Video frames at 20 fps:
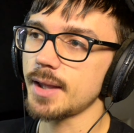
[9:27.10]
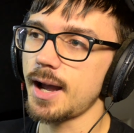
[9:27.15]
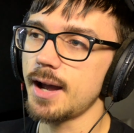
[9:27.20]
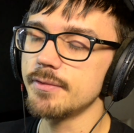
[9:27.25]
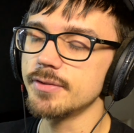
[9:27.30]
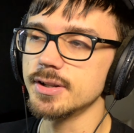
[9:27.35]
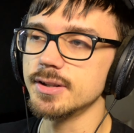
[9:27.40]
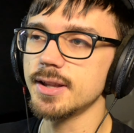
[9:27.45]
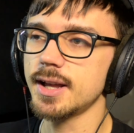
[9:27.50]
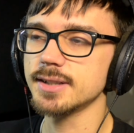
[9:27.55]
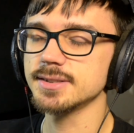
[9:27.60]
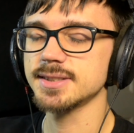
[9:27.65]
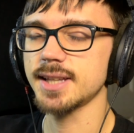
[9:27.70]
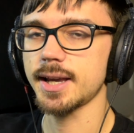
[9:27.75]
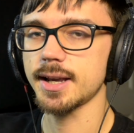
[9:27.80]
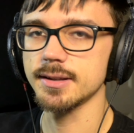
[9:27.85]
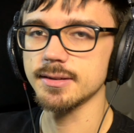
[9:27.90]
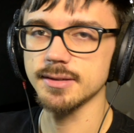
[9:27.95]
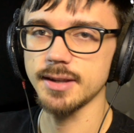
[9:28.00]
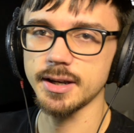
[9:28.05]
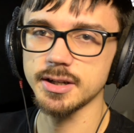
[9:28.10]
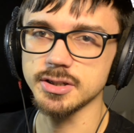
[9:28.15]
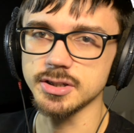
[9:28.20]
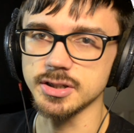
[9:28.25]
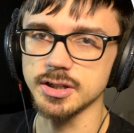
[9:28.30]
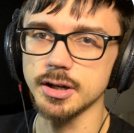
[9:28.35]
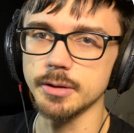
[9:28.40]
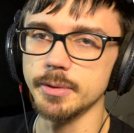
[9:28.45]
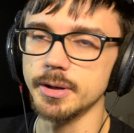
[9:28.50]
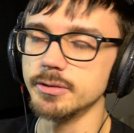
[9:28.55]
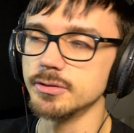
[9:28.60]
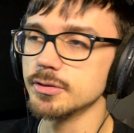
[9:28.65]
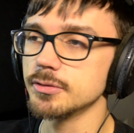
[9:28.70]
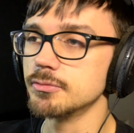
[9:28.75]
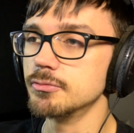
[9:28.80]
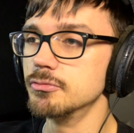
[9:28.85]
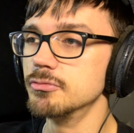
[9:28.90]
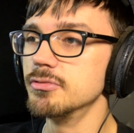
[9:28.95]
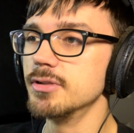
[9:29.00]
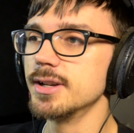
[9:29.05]
Having that second section come in just
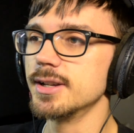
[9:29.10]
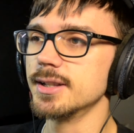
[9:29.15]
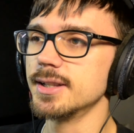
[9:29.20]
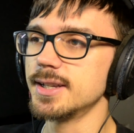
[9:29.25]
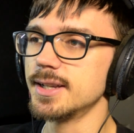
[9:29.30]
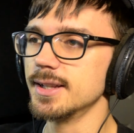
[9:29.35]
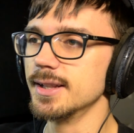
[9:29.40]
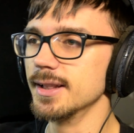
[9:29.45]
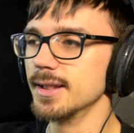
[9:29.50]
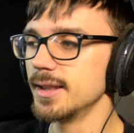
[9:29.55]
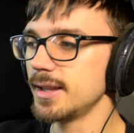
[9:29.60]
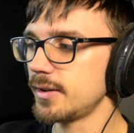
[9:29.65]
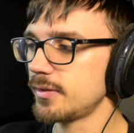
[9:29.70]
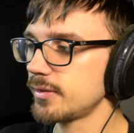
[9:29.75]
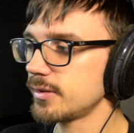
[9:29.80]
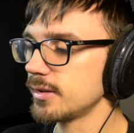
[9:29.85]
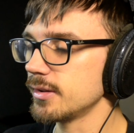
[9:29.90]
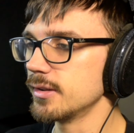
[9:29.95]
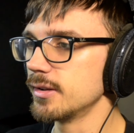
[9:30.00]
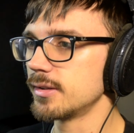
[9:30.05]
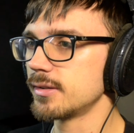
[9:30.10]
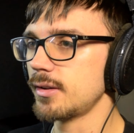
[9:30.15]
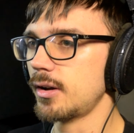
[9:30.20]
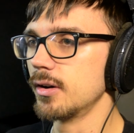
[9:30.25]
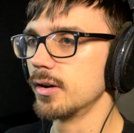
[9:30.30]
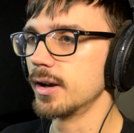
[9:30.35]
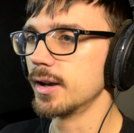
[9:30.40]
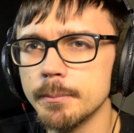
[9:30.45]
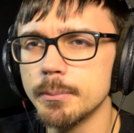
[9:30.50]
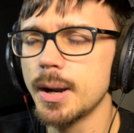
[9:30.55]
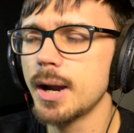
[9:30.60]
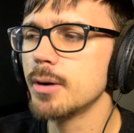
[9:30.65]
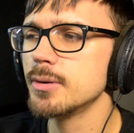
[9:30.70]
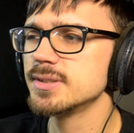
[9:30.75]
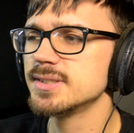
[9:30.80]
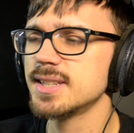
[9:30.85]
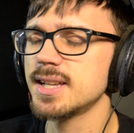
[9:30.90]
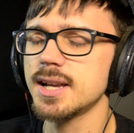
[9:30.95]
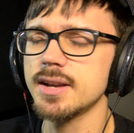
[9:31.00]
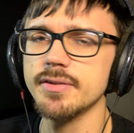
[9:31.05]
really lifts the song. But I
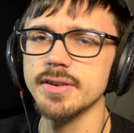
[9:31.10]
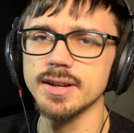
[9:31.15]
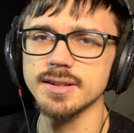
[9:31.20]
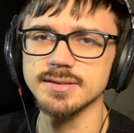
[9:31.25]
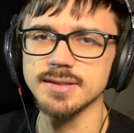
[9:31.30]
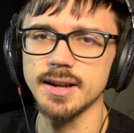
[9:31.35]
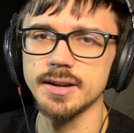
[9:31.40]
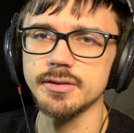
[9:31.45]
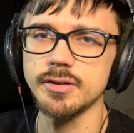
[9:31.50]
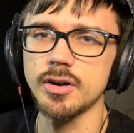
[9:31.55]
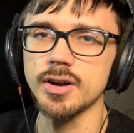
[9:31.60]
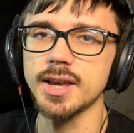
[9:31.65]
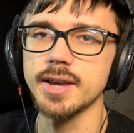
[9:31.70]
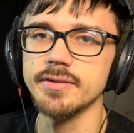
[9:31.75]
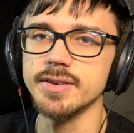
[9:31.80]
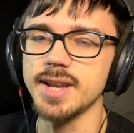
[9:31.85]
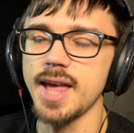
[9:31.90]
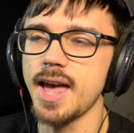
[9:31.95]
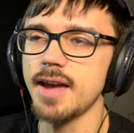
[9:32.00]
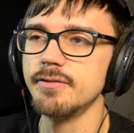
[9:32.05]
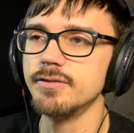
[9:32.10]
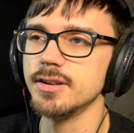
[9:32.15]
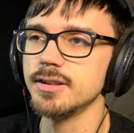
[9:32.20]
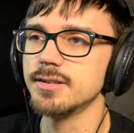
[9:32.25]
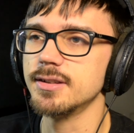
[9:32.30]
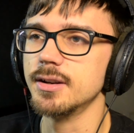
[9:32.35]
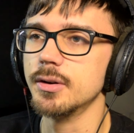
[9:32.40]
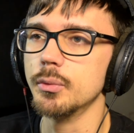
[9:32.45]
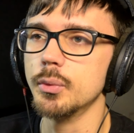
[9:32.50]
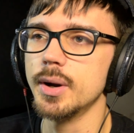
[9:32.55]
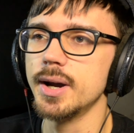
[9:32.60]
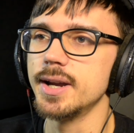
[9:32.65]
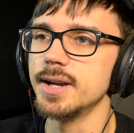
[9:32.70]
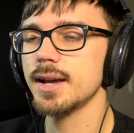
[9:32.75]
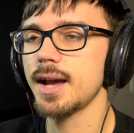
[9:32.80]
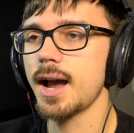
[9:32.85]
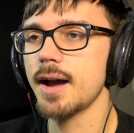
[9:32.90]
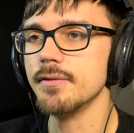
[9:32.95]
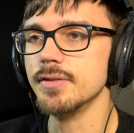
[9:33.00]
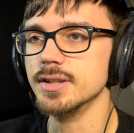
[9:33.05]
always think of it as like not giving everything away,
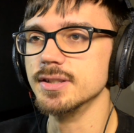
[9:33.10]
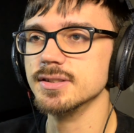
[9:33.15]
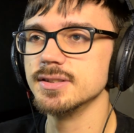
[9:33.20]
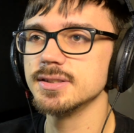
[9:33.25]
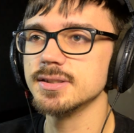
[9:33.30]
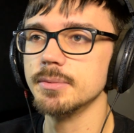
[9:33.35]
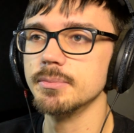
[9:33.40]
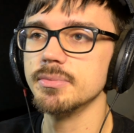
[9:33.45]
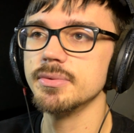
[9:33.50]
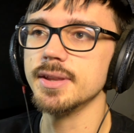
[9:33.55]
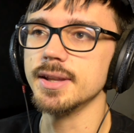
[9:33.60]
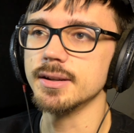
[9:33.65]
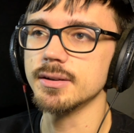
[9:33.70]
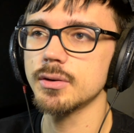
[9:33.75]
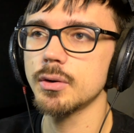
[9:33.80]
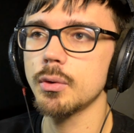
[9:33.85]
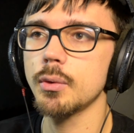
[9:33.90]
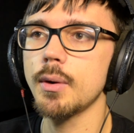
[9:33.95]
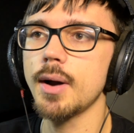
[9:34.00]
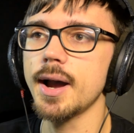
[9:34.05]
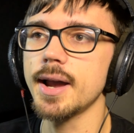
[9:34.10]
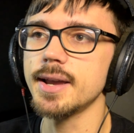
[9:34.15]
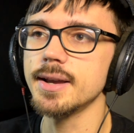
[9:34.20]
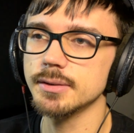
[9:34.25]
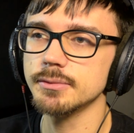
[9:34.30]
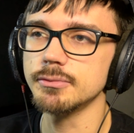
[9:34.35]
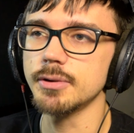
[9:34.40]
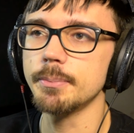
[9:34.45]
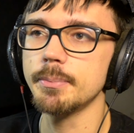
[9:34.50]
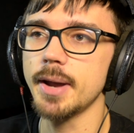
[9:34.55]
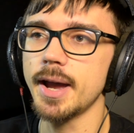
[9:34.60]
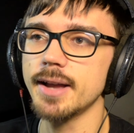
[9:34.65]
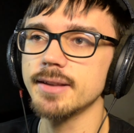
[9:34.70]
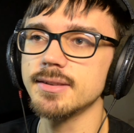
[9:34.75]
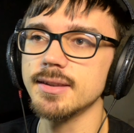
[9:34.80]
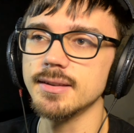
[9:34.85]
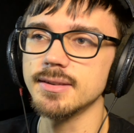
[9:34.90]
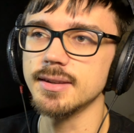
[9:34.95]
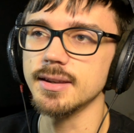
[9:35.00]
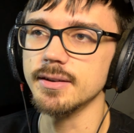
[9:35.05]
having something quite
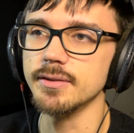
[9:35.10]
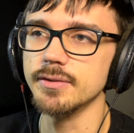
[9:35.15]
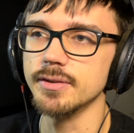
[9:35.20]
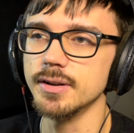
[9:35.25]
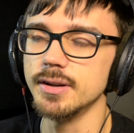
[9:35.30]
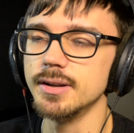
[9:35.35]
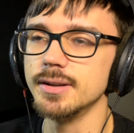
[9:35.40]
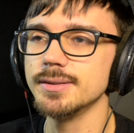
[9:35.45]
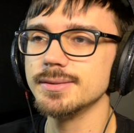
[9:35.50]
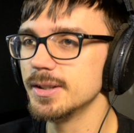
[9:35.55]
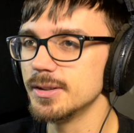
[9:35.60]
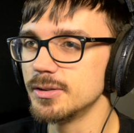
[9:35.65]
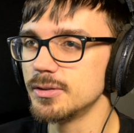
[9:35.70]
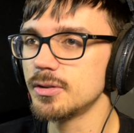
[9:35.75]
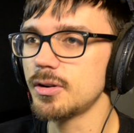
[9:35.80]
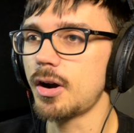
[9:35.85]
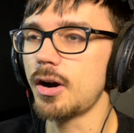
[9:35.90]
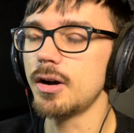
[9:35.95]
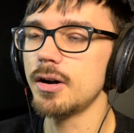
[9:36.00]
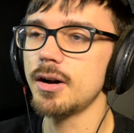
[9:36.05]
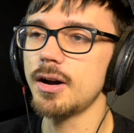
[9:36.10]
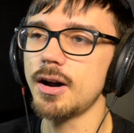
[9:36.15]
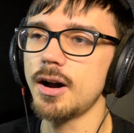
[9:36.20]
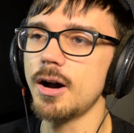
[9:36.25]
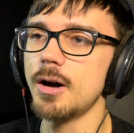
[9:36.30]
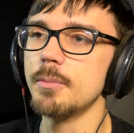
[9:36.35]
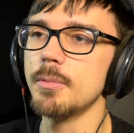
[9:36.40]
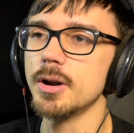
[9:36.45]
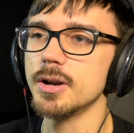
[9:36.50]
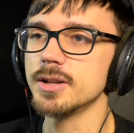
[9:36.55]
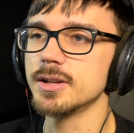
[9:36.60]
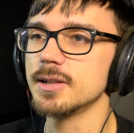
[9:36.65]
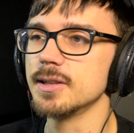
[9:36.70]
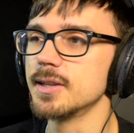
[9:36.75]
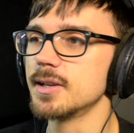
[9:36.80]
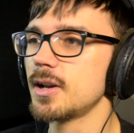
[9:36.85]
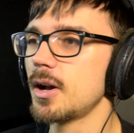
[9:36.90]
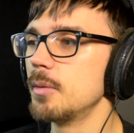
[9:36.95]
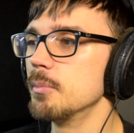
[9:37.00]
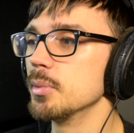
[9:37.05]
repetitive and not harmonically
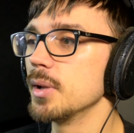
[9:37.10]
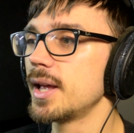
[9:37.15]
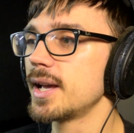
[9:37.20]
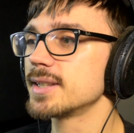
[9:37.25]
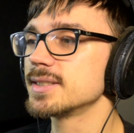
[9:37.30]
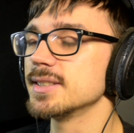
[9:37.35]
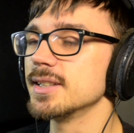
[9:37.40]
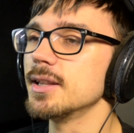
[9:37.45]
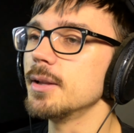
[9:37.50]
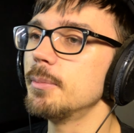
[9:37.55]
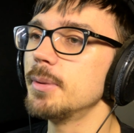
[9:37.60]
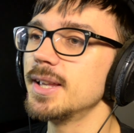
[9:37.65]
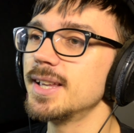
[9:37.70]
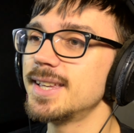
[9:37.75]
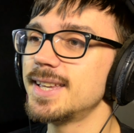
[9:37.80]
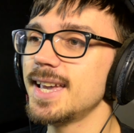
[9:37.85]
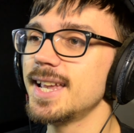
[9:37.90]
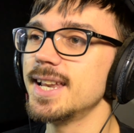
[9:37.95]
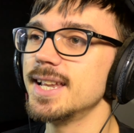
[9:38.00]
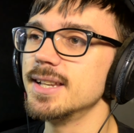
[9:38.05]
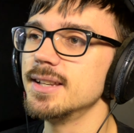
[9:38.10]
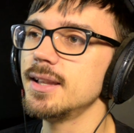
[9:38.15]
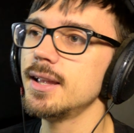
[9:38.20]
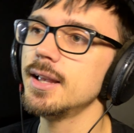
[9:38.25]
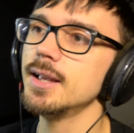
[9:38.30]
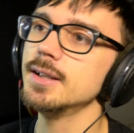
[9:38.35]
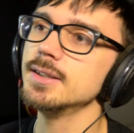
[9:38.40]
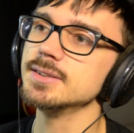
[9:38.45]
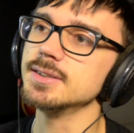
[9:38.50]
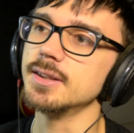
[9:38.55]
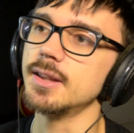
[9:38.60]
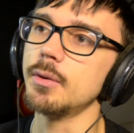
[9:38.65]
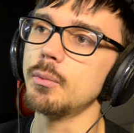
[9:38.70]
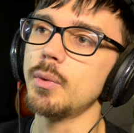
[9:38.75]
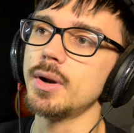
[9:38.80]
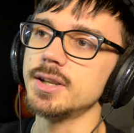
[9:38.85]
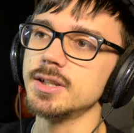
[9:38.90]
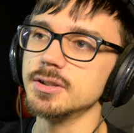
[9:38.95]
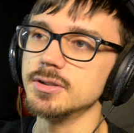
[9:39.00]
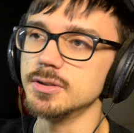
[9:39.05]
complex at the beginning, so that
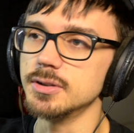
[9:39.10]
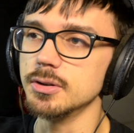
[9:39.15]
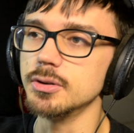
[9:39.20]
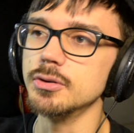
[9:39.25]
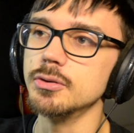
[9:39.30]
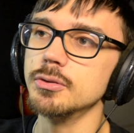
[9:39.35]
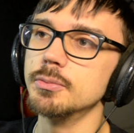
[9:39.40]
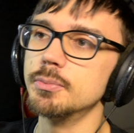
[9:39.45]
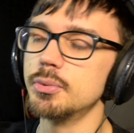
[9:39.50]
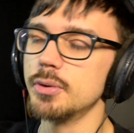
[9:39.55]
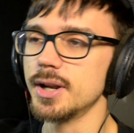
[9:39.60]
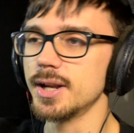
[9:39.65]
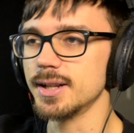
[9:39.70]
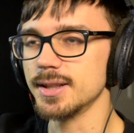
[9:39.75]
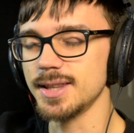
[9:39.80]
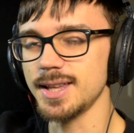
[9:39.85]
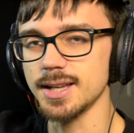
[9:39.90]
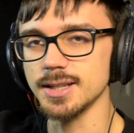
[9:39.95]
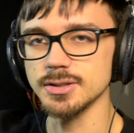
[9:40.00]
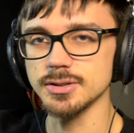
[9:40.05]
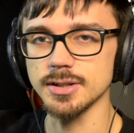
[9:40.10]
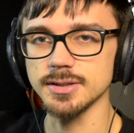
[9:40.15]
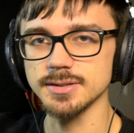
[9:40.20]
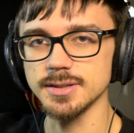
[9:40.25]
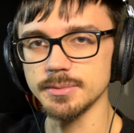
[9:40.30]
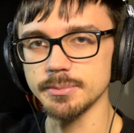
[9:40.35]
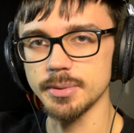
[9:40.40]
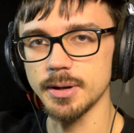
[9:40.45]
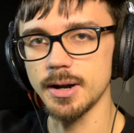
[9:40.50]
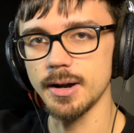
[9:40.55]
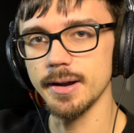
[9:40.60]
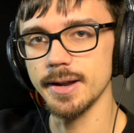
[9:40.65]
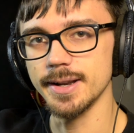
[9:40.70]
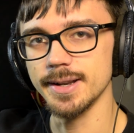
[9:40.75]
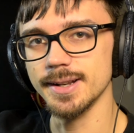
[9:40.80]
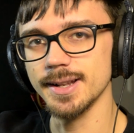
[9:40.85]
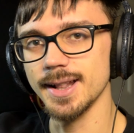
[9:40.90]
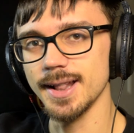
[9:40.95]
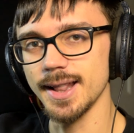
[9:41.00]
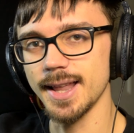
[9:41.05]
when you do bring the interesting part
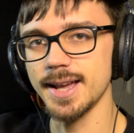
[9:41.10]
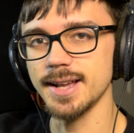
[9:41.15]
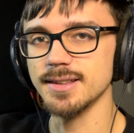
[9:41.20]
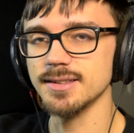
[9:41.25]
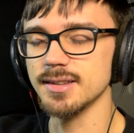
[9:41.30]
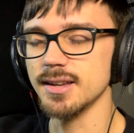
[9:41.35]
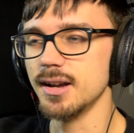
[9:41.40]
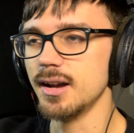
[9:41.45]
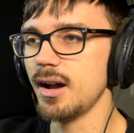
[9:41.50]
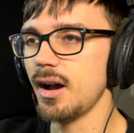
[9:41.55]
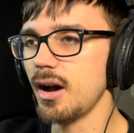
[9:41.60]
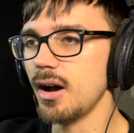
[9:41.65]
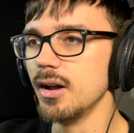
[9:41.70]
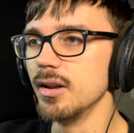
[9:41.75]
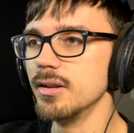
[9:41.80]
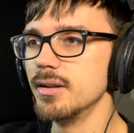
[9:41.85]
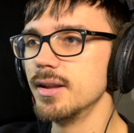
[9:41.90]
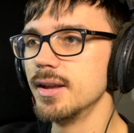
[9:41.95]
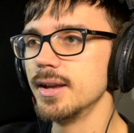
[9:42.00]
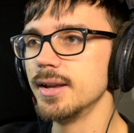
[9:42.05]
in later on,